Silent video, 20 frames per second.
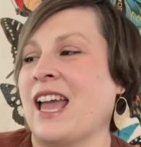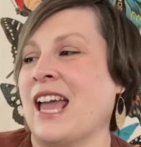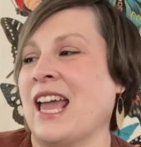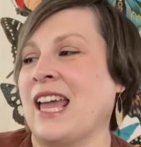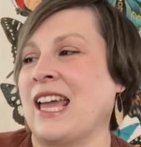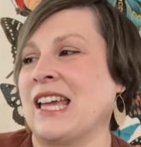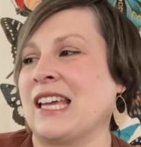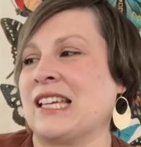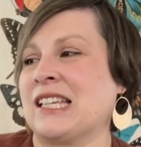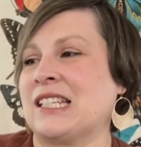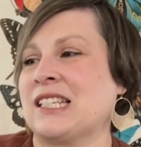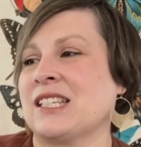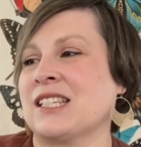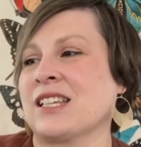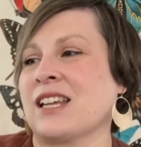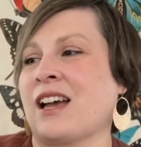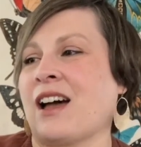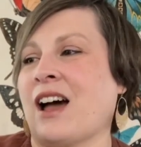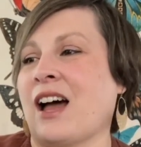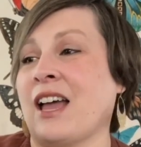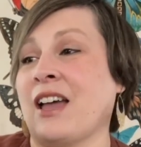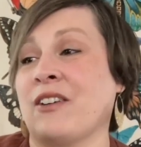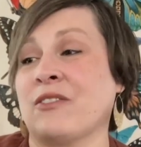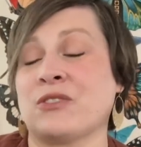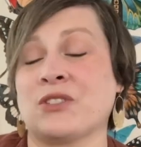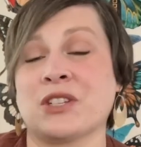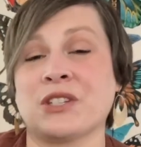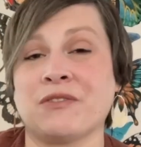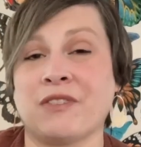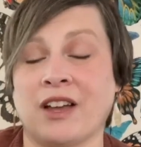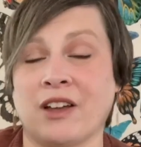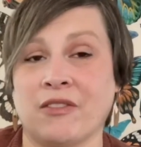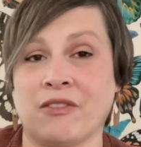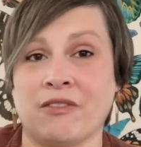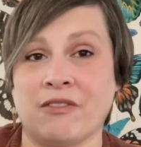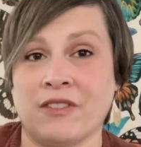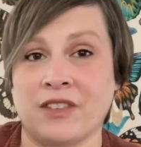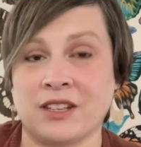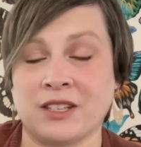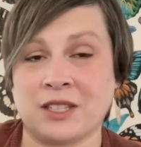And I have just
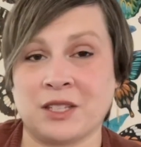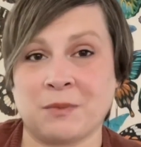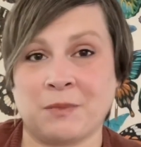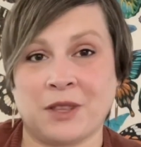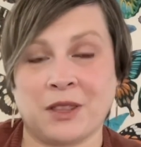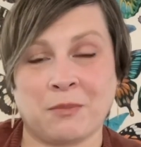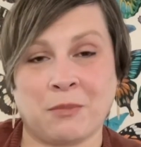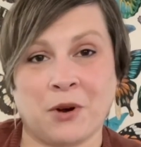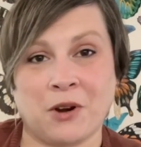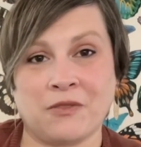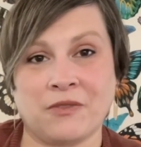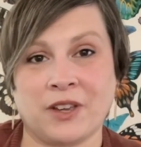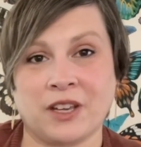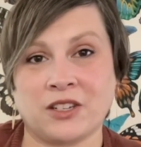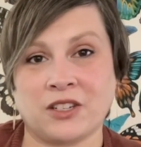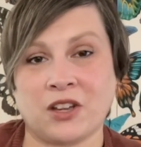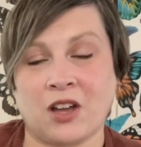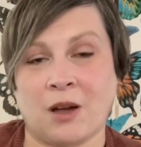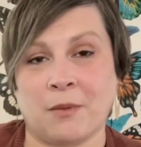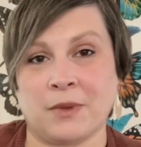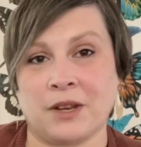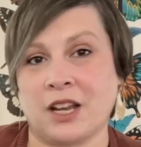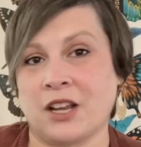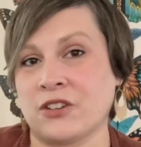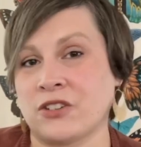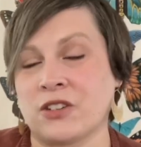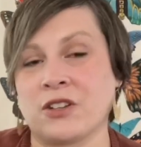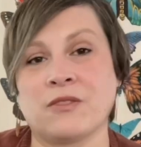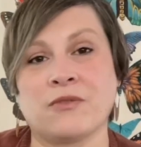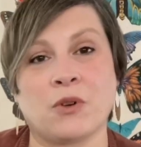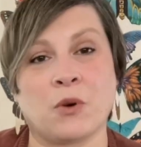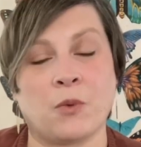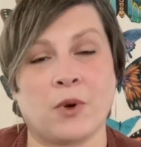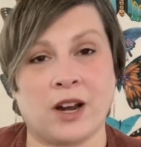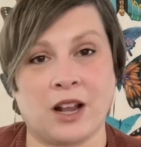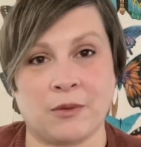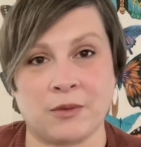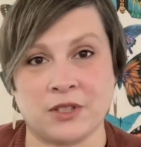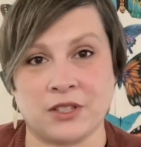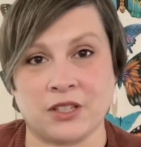found this to be the perfect combination for
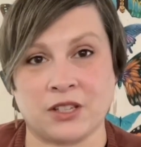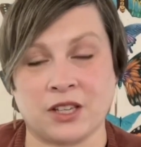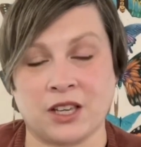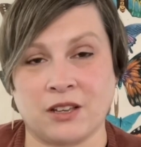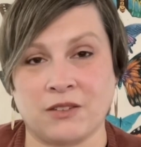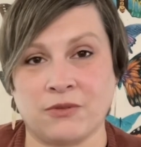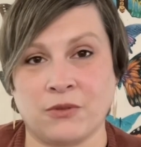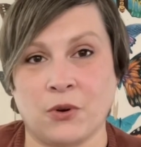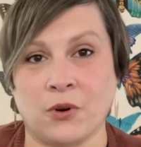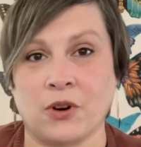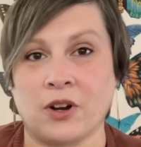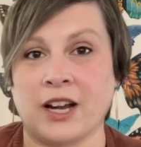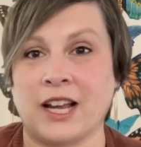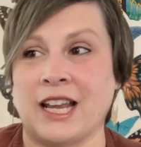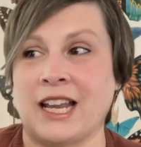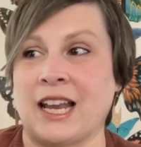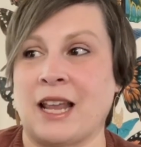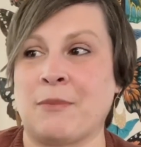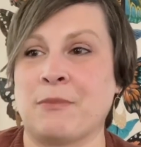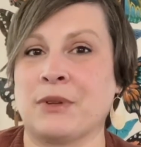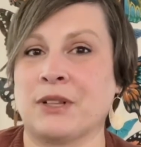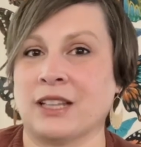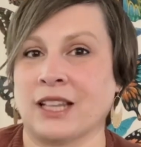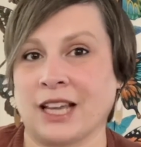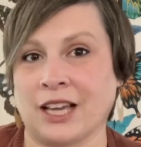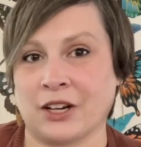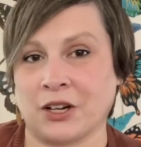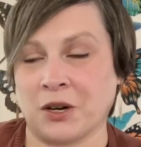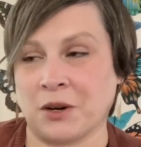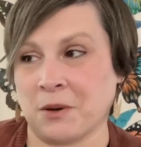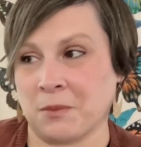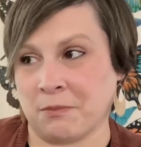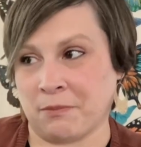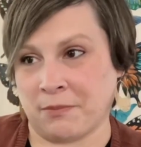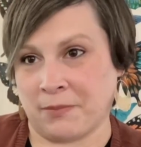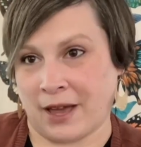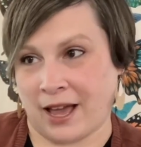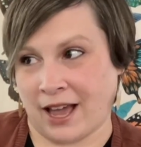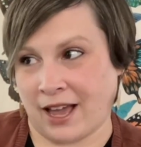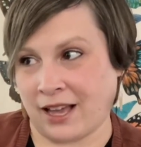what I was looking for in a planner
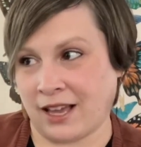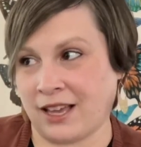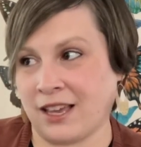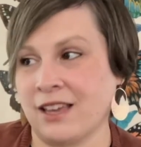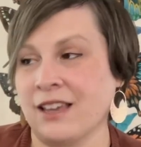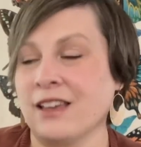bag.